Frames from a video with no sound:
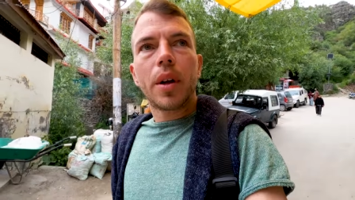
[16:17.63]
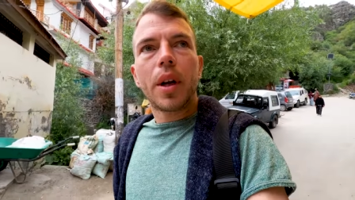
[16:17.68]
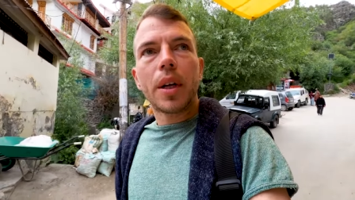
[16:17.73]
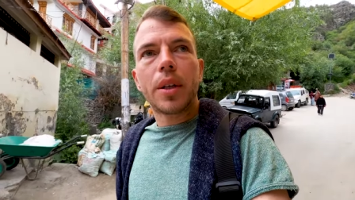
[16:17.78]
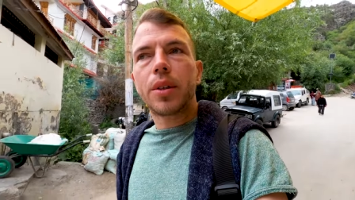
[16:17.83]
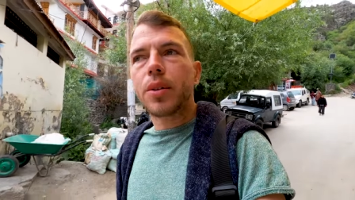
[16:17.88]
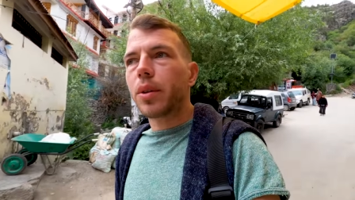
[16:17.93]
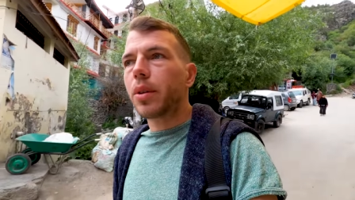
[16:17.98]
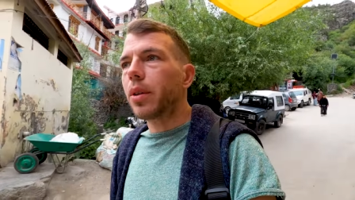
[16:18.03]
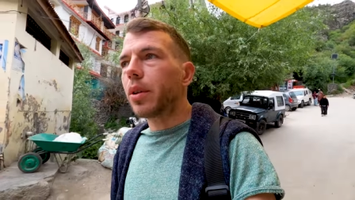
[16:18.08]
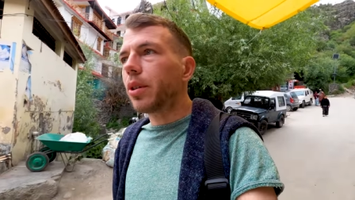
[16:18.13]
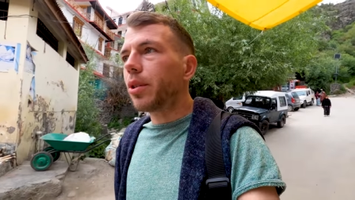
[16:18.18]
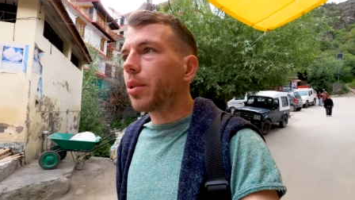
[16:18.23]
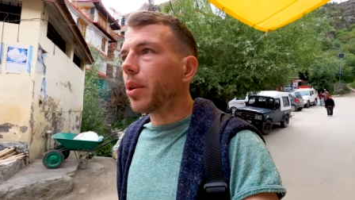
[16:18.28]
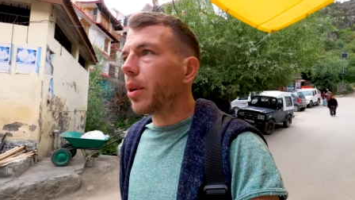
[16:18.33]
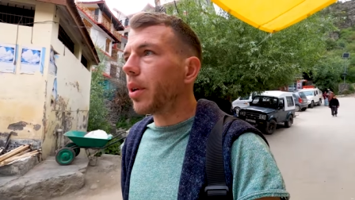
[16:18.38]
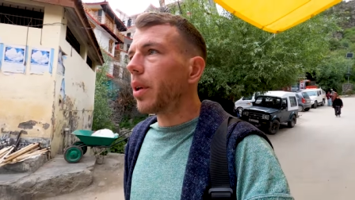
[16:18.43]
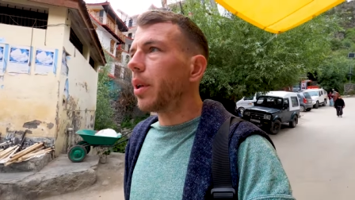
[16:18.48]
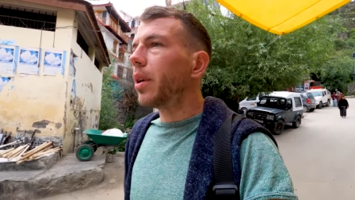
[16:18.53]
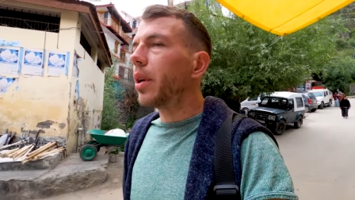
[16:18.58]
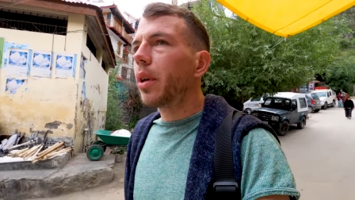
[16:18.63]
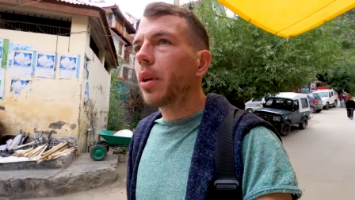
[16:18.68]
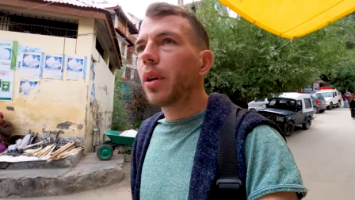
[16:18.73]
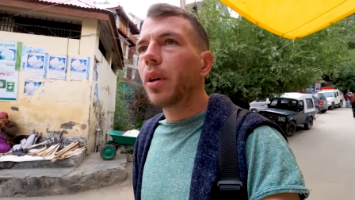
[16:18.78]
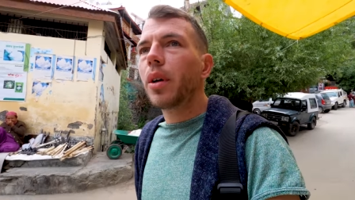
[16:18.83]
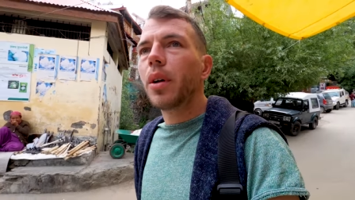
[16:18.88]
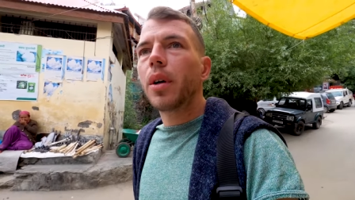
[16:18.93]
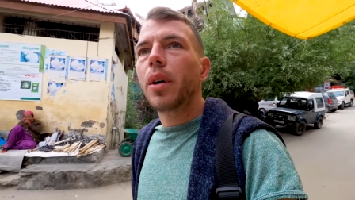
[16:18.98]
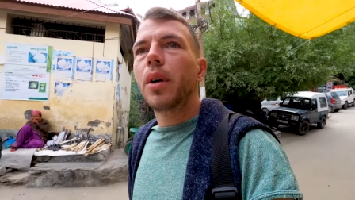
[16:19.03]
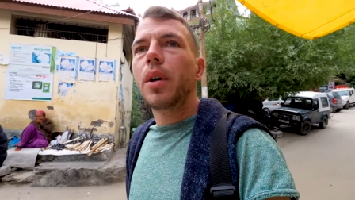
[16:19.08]
I took the drone.
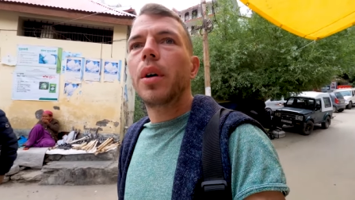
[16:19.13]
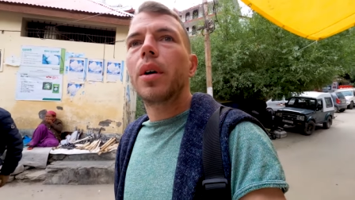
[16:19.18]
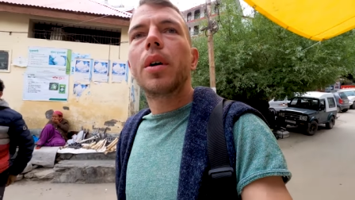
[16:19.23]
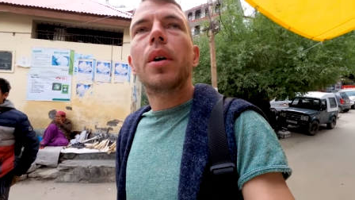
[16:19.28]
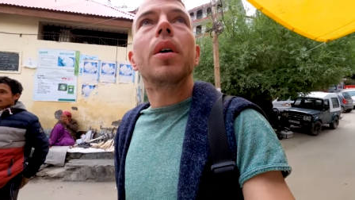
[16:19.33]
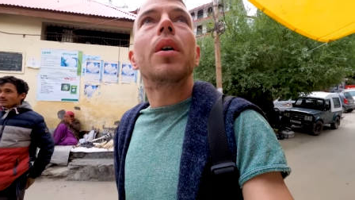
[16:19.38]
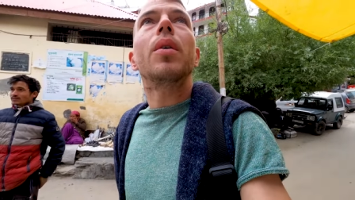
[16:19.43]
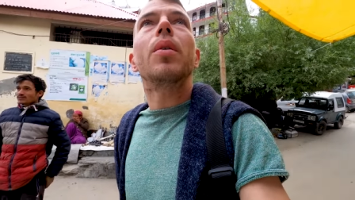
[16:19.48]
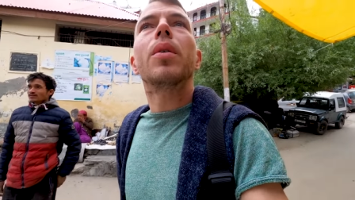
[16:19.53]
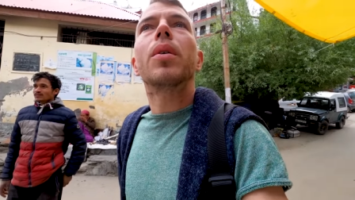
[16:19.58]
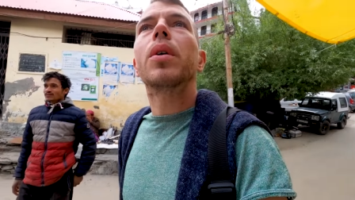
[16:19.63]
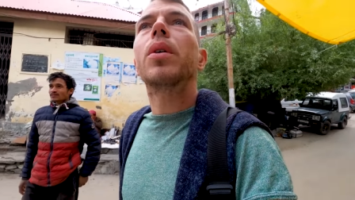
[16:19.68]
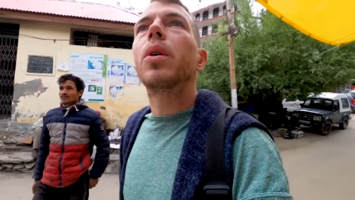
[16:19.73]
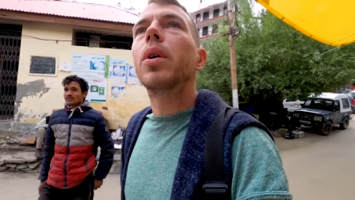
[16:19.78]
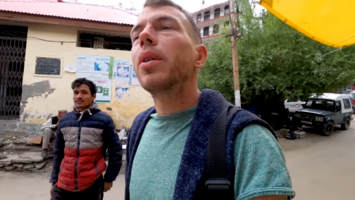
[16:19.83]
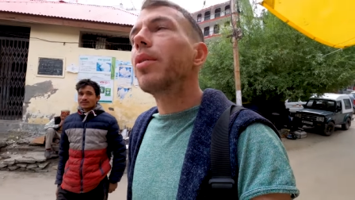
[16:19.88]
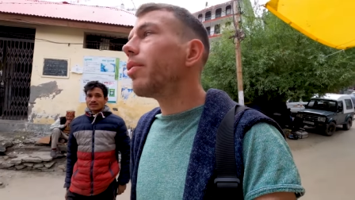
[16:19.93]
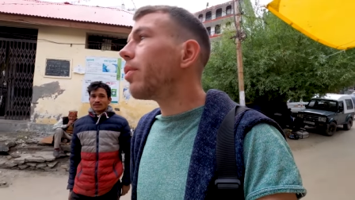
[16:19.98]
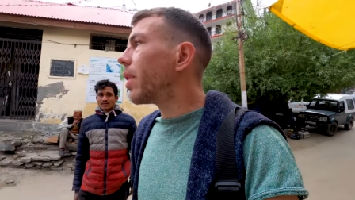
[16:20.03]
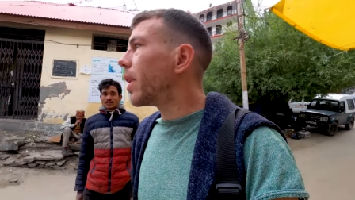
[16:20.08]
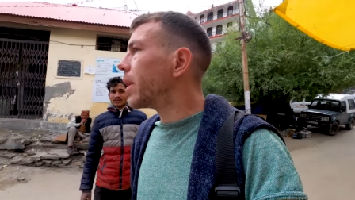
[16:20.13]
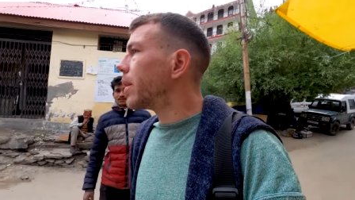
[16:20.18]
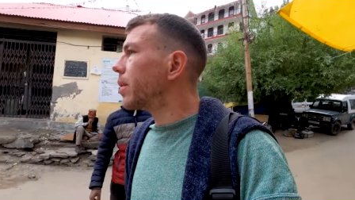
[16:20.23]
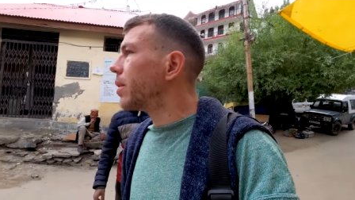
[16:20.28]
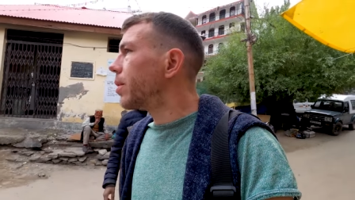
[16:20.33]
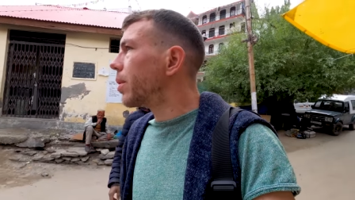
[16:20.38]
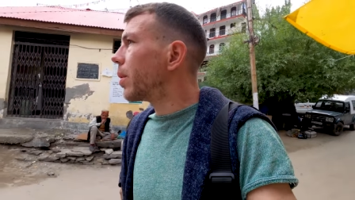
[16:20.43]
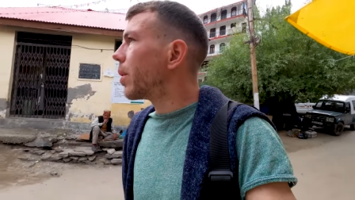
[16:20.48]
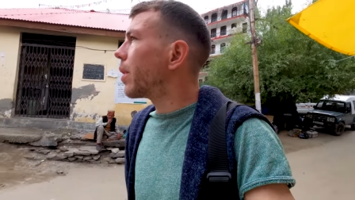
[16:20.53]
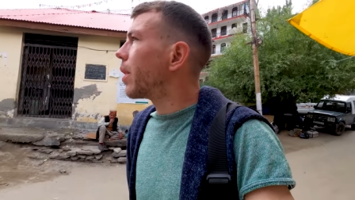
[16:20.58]
I want to go and fly the
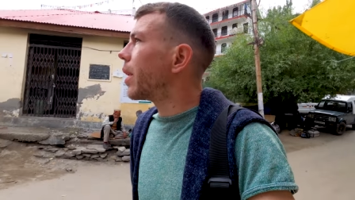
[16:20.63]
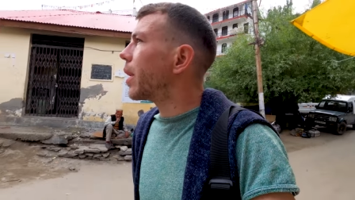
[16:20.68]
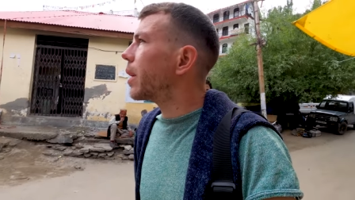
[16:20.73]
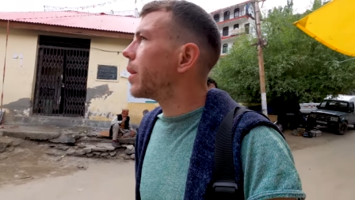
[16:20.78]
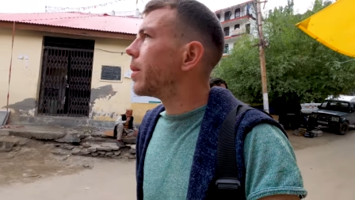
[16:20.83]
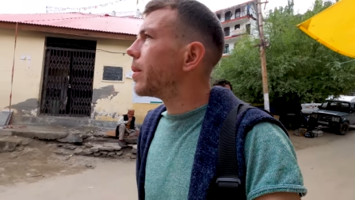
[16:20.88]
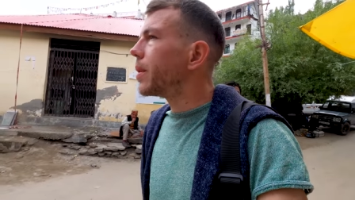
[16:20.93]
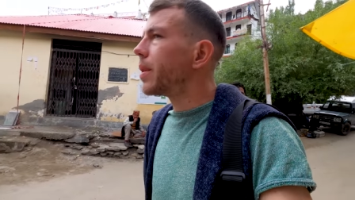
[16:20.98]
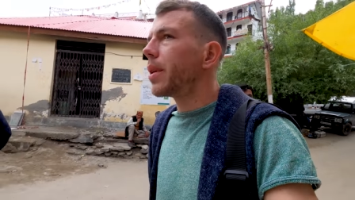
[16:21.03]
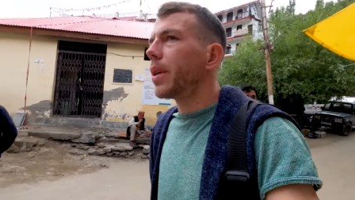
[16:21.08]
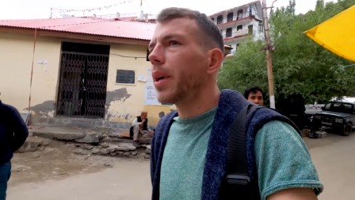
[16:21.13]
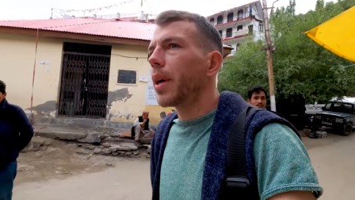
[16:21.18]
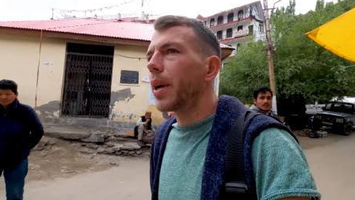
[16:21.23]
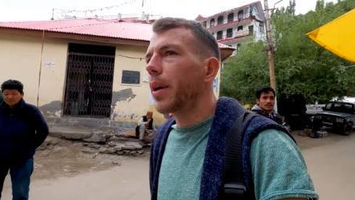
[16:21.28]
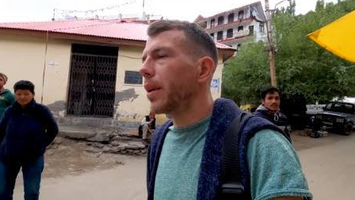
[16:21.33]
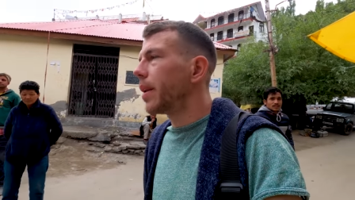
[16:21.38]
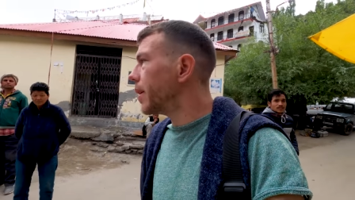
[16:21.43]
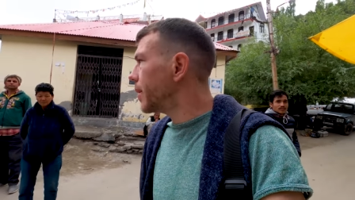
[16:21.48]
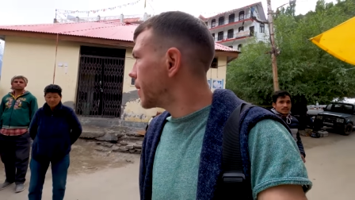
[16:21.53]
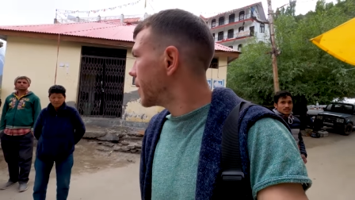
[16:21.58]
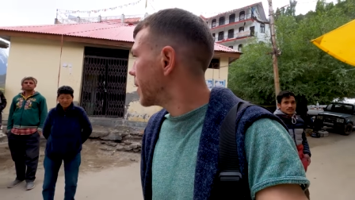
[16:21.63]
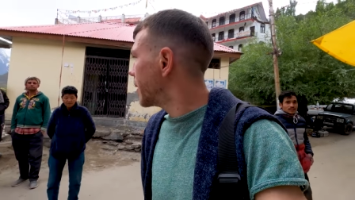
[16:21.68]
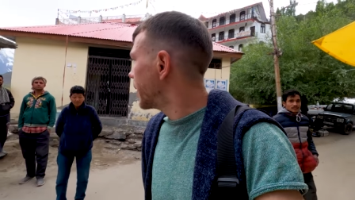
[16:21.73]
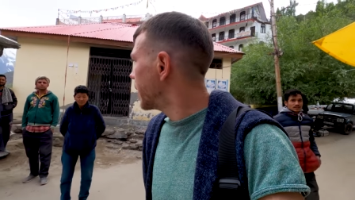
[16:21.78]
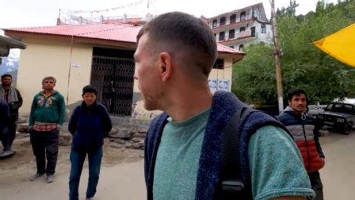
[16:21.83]
drone there to see how it is.